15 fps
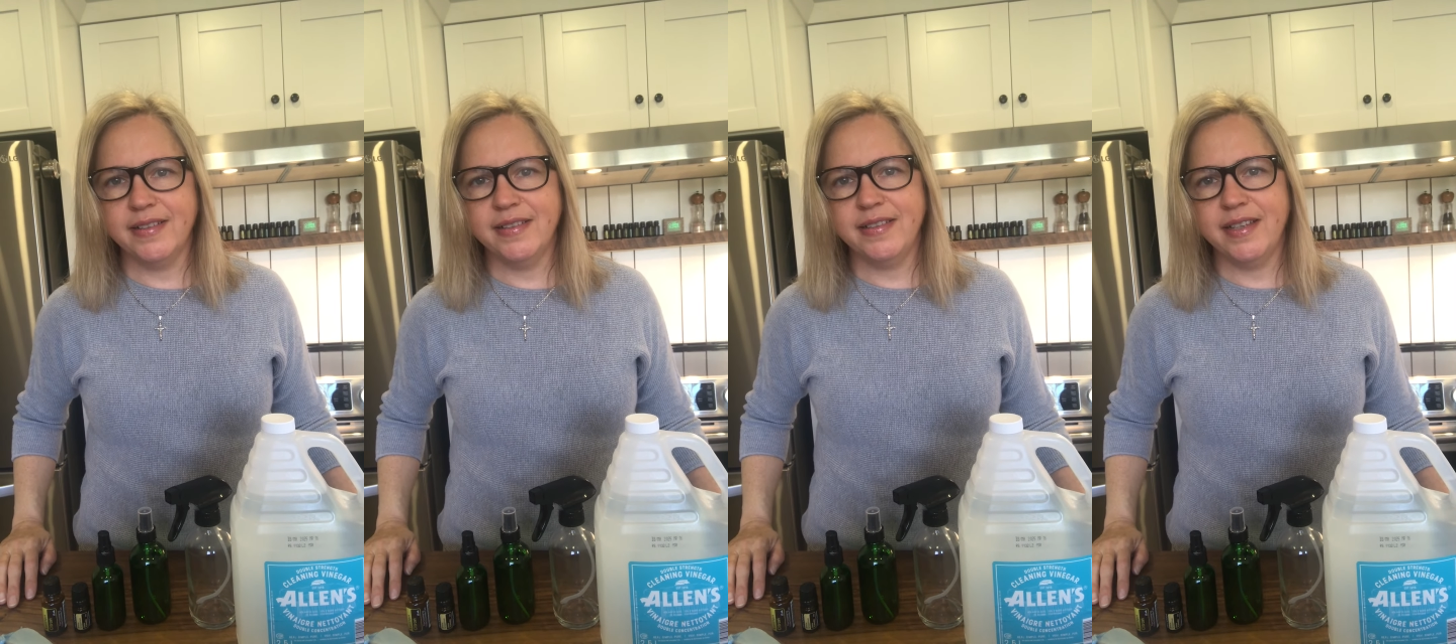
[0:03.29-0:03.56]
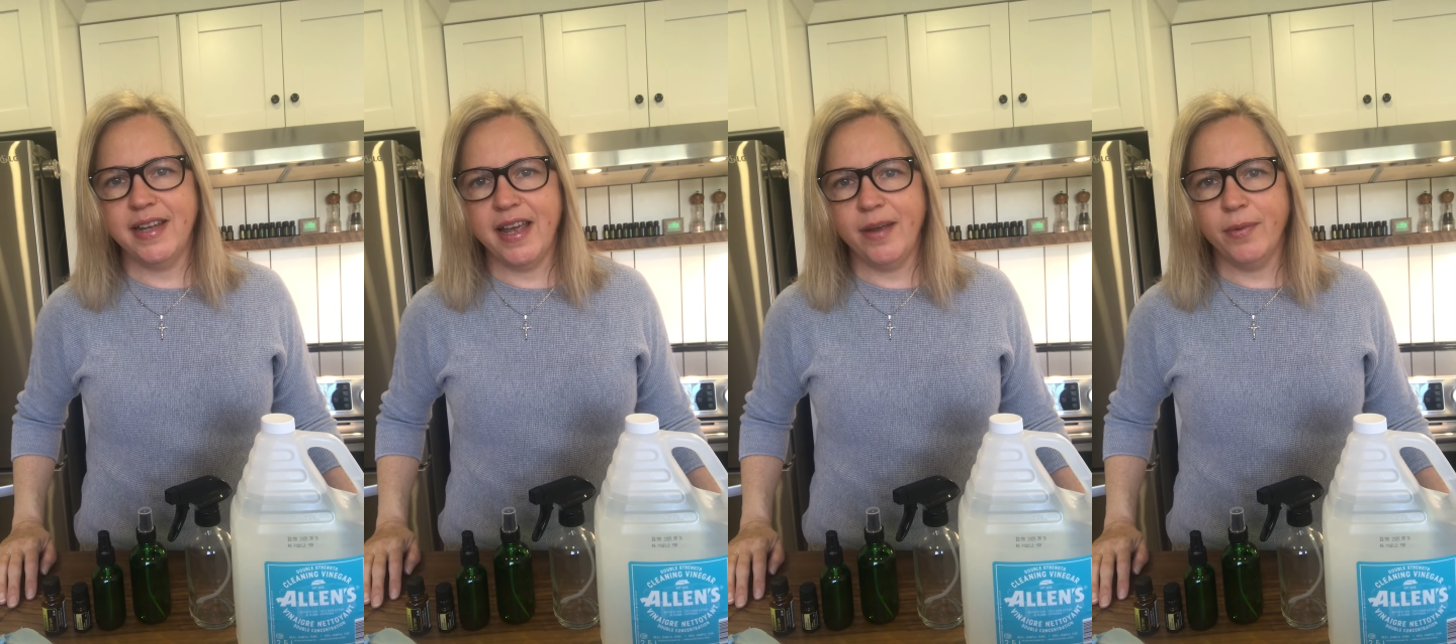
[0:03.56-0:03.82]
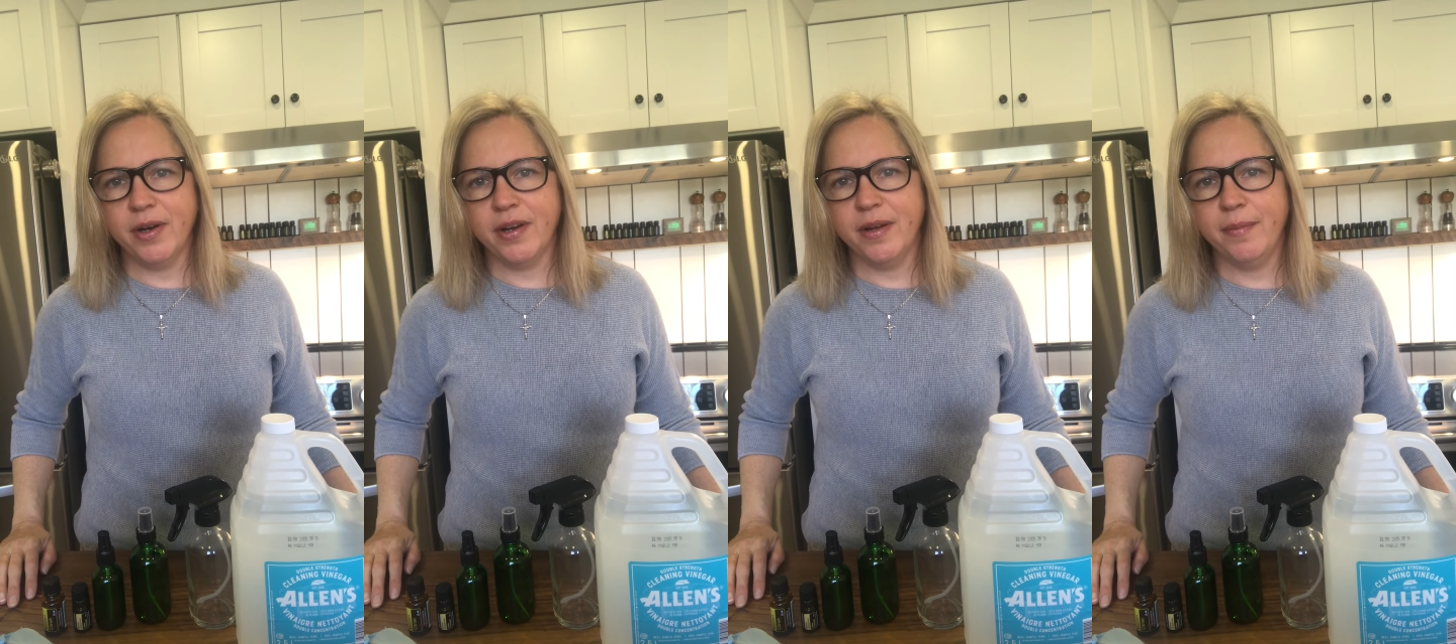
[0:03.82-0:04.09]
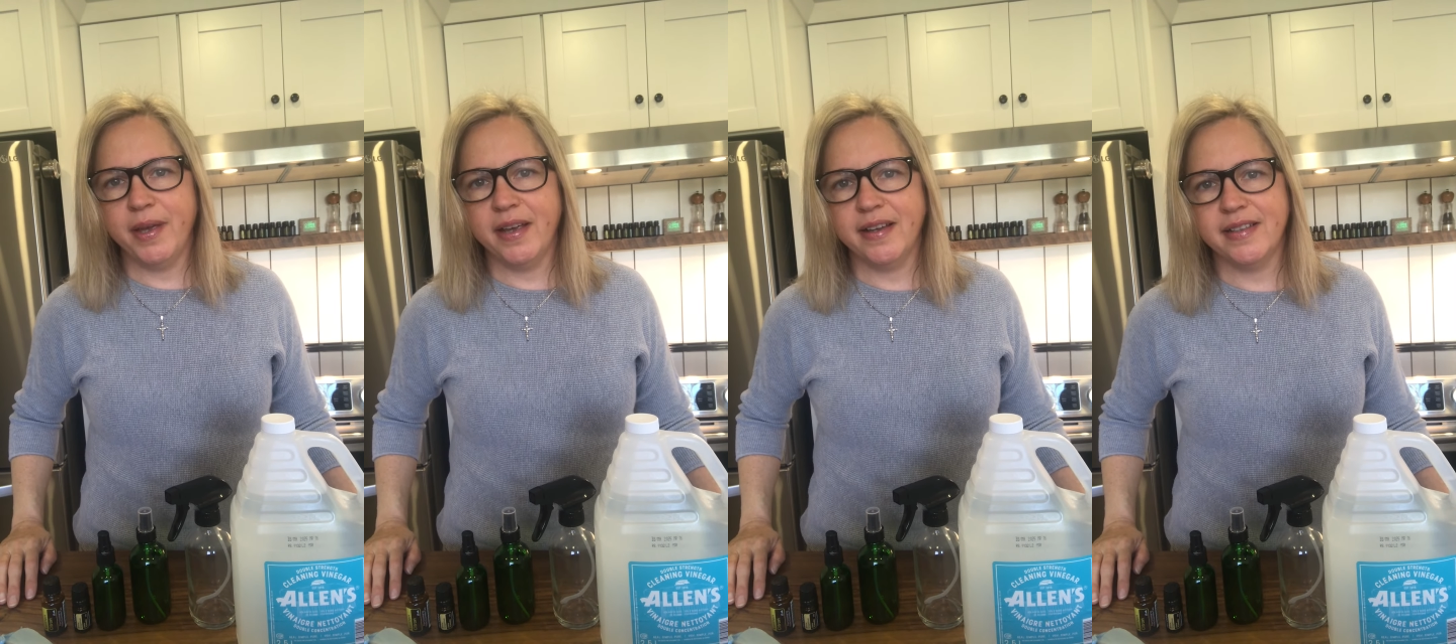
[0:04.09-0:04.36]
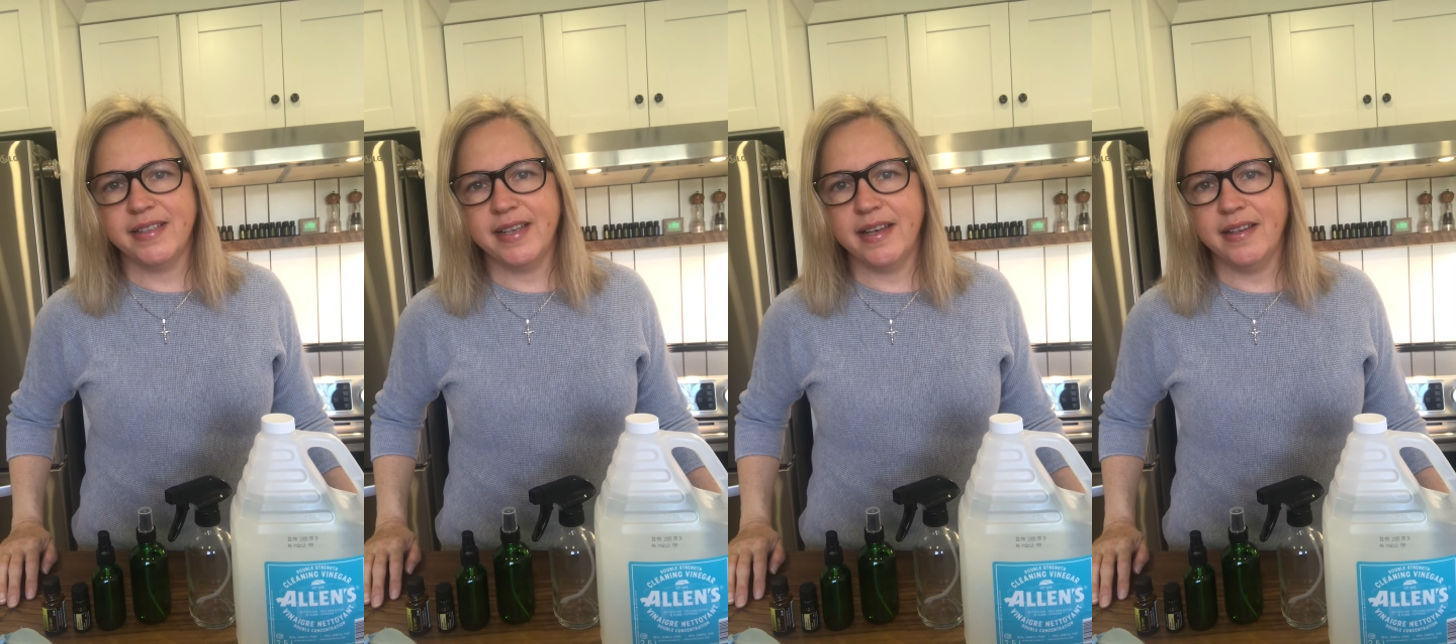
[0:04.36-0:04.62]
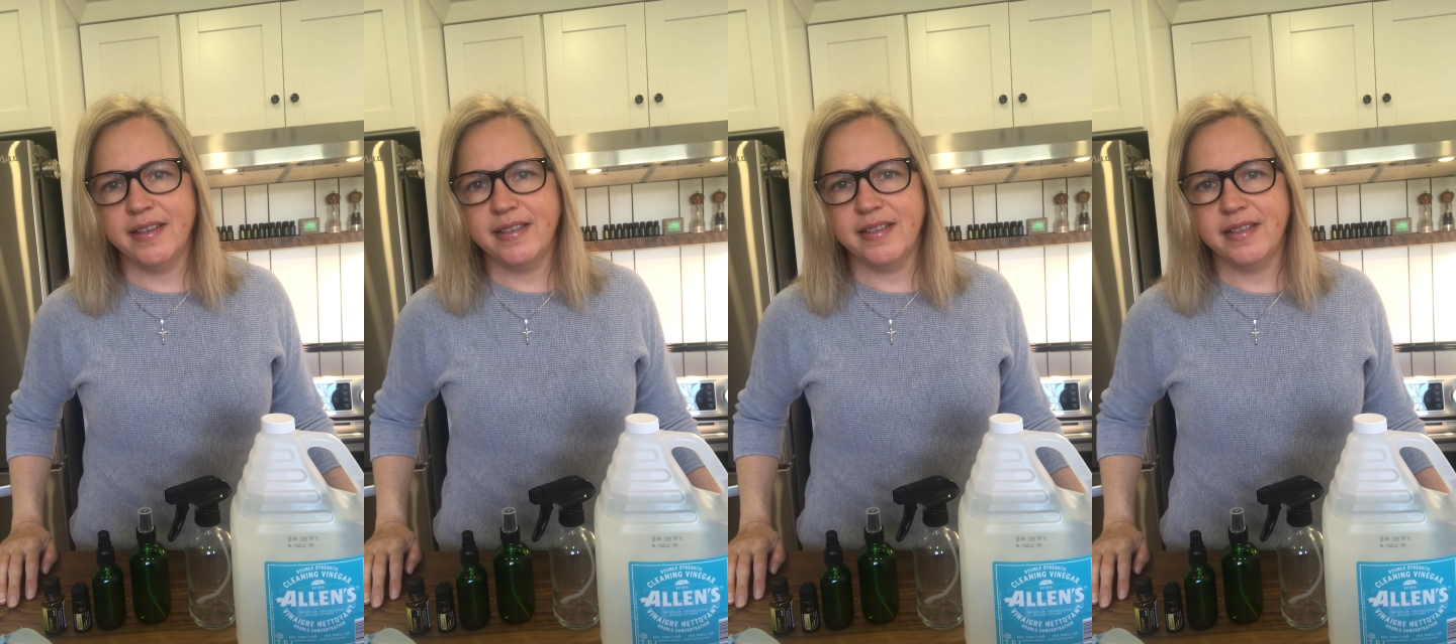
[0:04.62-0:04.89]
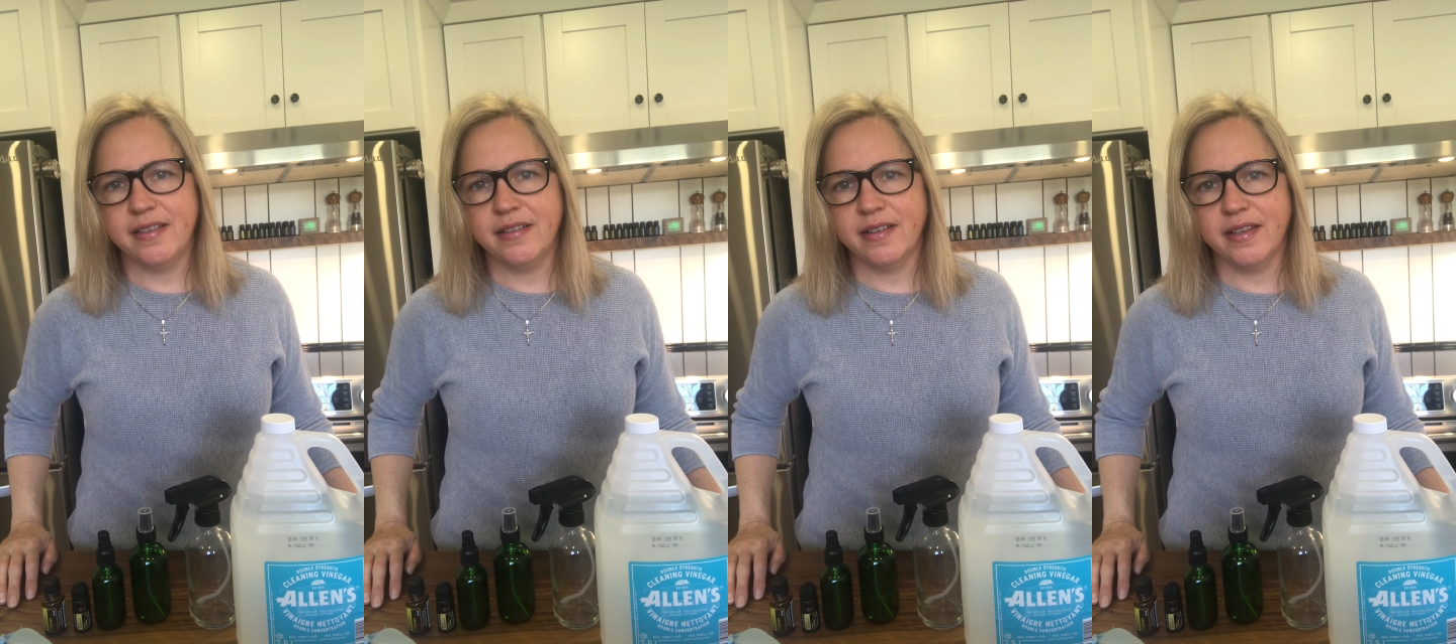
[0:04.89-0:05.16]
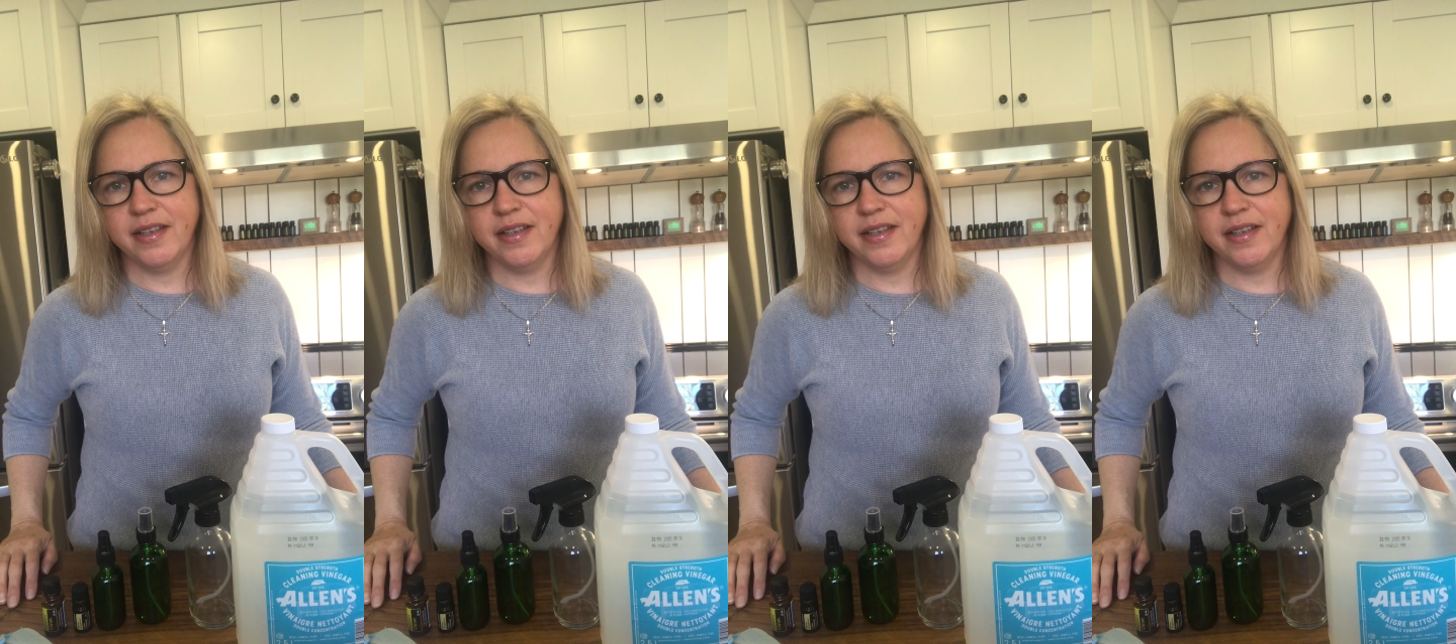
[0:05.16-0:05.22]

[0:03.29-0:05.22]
Today we're going to make a stainless steel